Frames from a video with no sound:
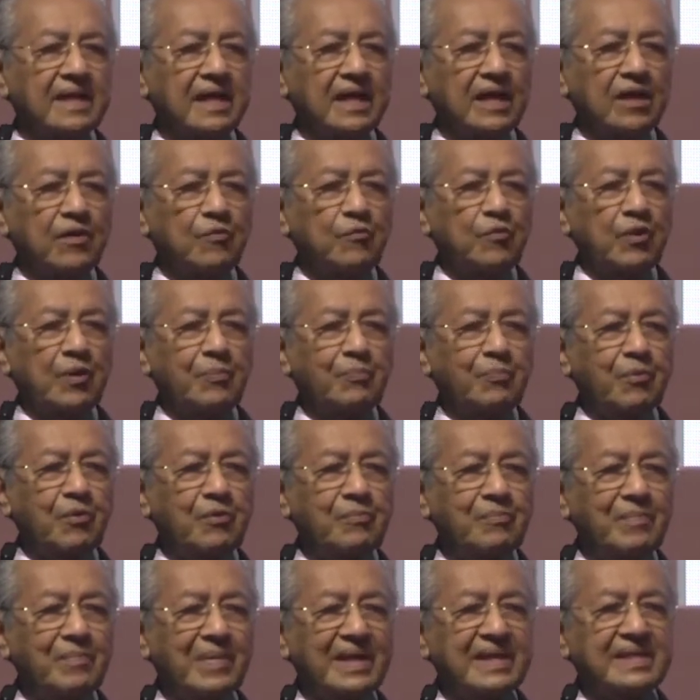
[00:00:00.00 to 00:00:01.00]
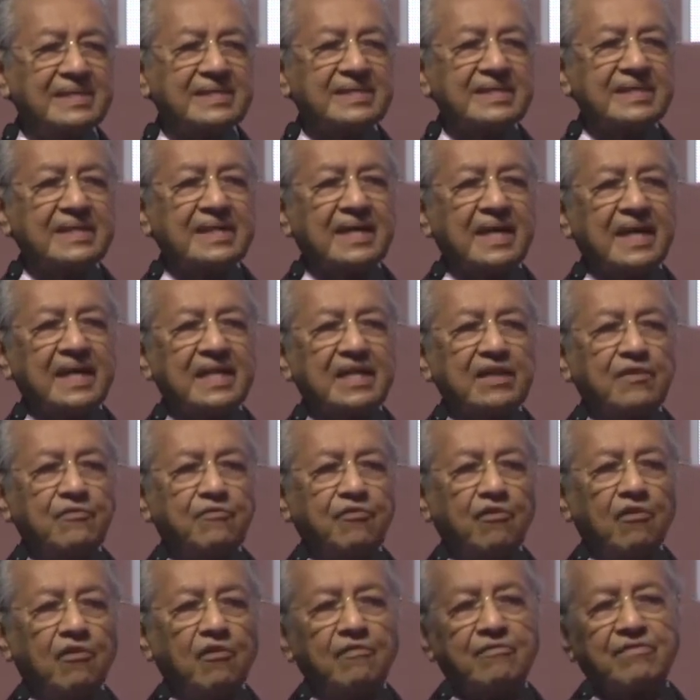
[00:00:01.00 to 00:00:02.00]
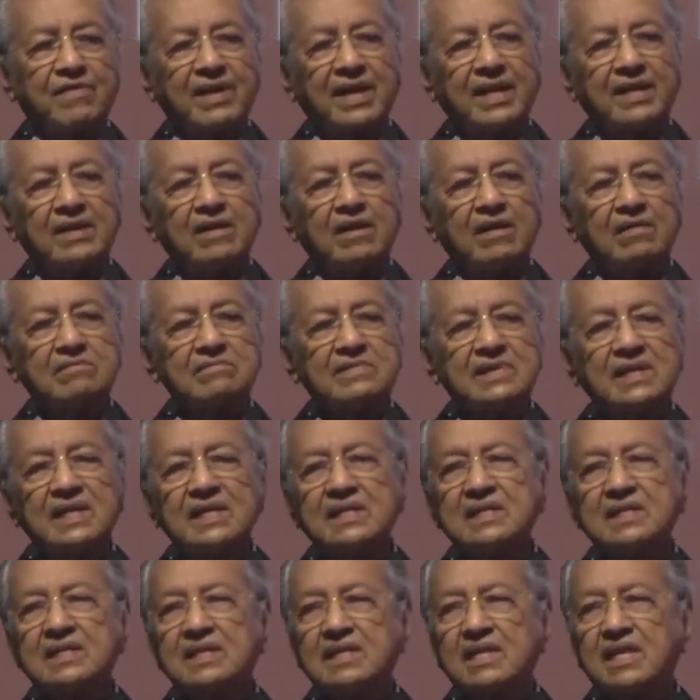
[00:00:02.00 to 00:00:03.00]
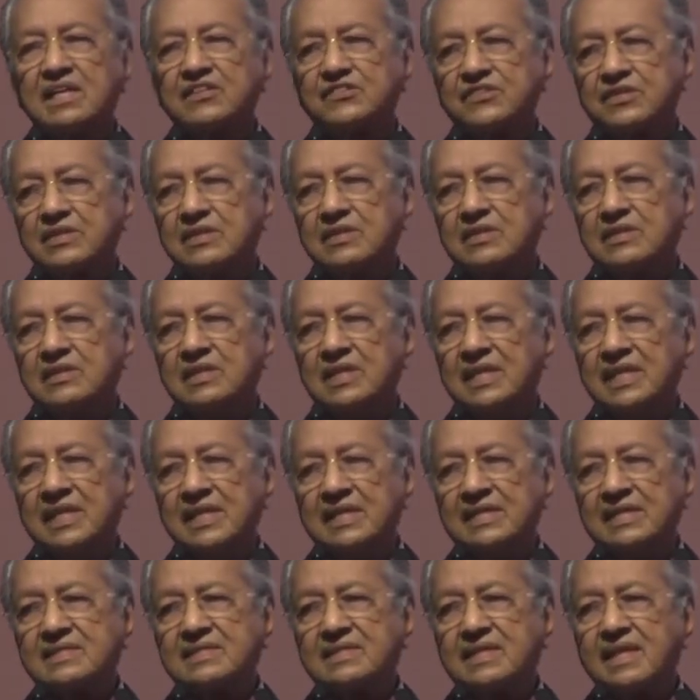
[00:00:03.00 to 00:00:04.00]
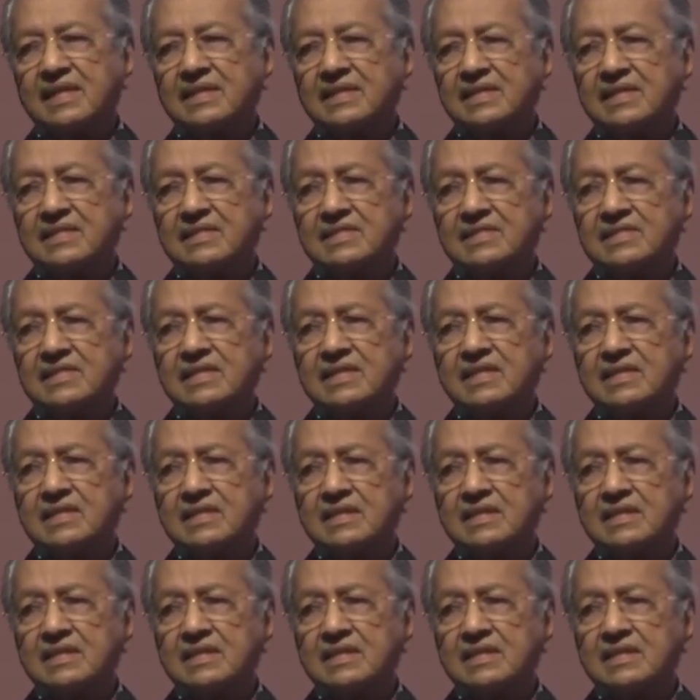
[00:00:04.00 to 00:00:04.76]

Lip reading: will put Malaysia at the forefront of the international statistical